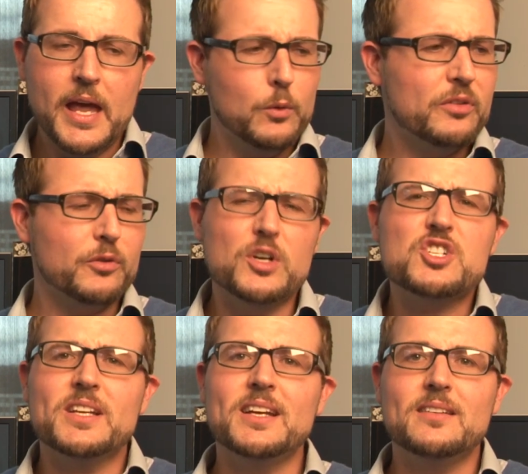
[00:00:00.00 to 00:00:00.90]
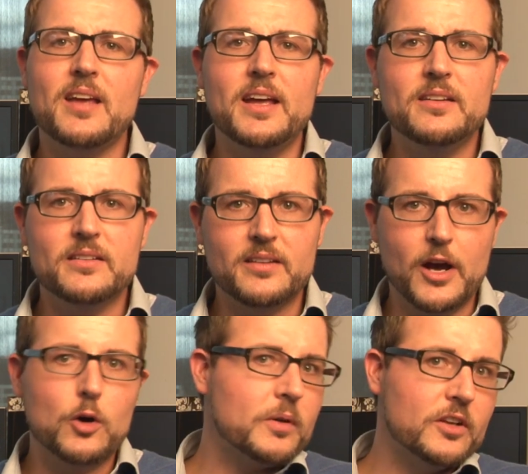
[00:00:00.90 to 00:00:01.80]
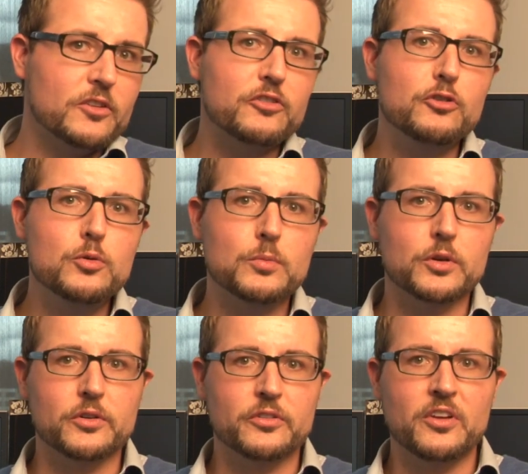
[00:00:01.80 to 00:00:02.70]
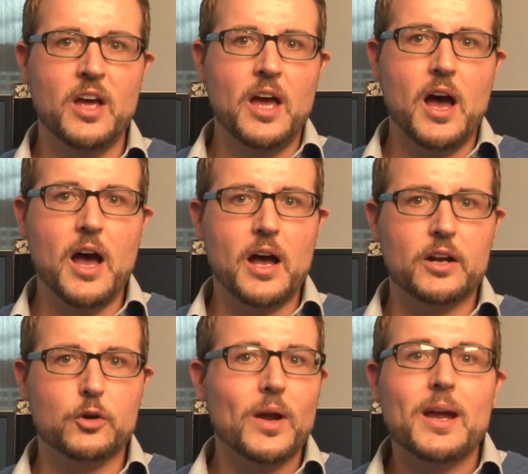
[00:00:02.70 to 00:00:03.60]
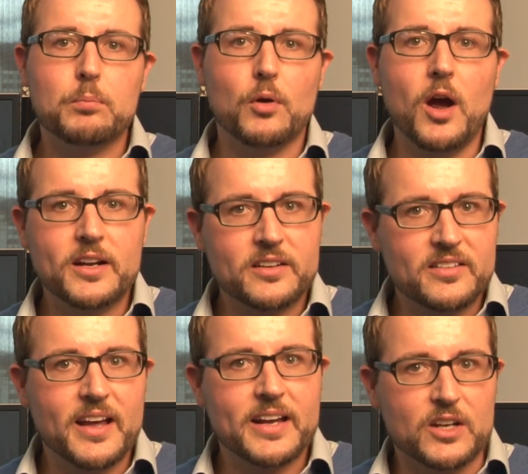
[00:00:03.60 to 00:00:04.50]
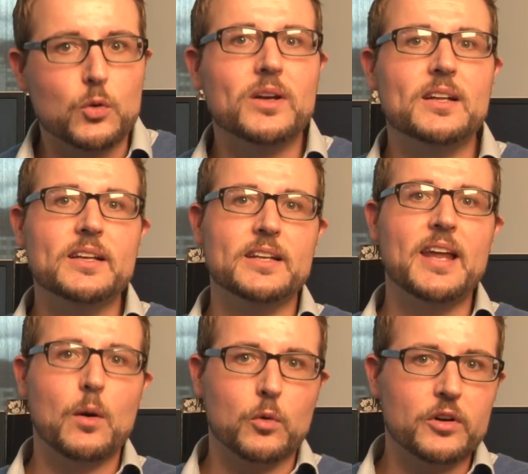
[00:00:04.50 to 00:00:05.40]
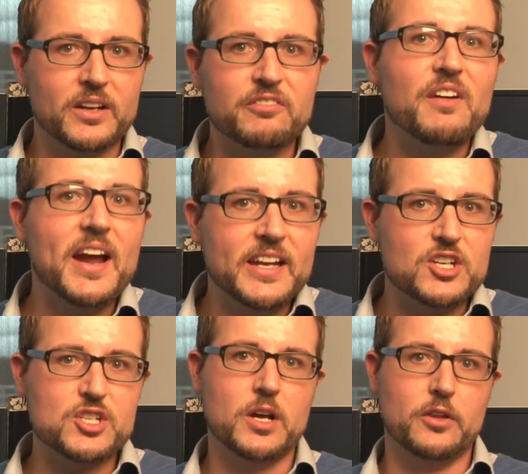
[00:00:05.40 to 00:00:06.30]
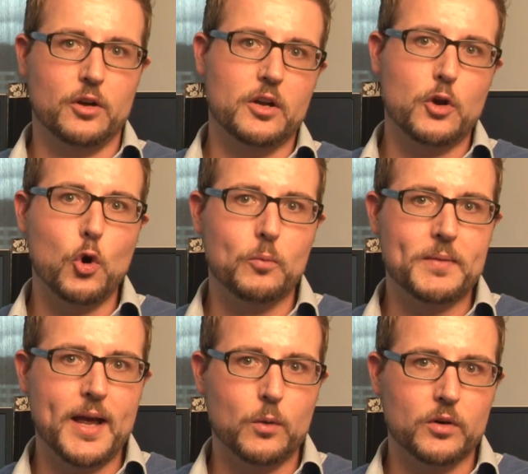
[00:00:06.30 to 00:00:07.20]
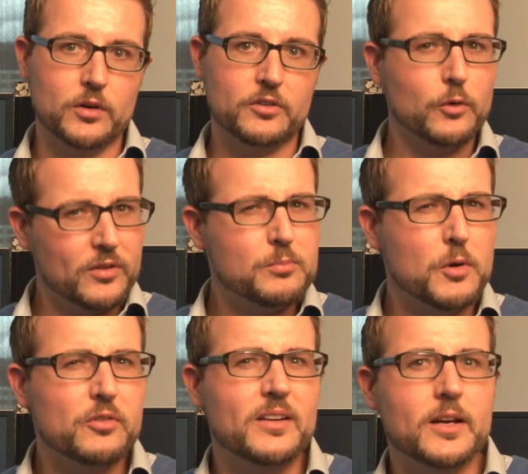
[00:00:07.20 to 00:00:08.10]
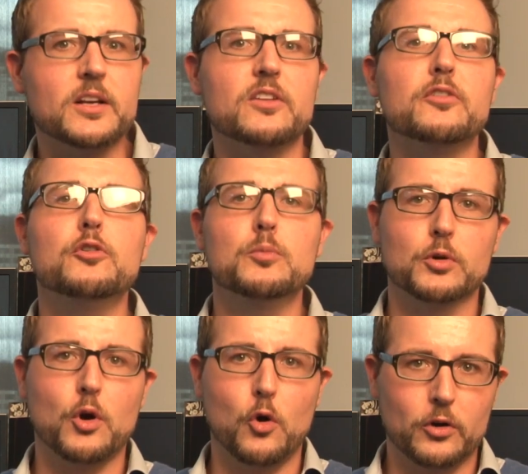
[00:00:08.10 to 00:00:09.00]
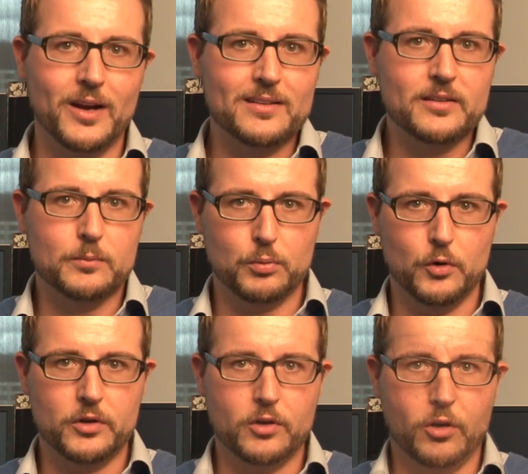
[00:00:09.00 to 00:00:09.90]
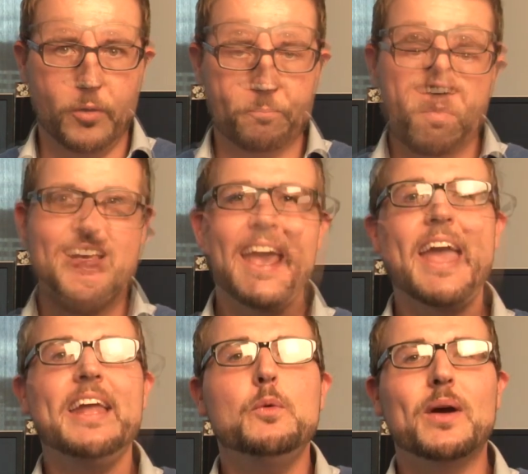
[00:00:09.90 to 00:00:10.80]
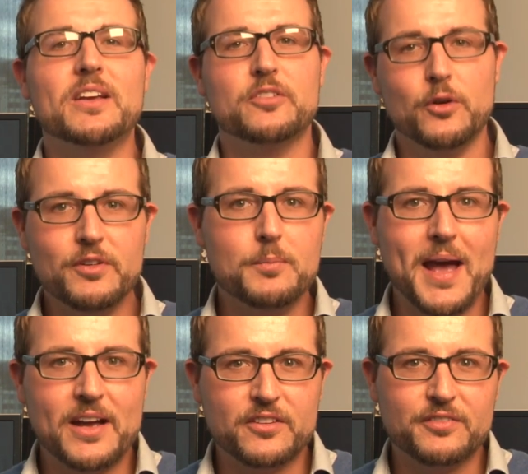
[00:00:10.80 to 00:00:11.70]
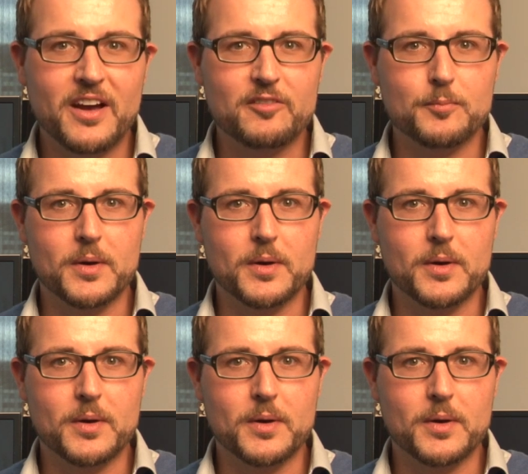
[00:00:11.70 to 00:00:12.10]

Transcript: It was originally intended to help consumers uh, create products that could quickly network and find each other on home networks. So it's mostly a consumer-oriented protocol. Anyways, over the past five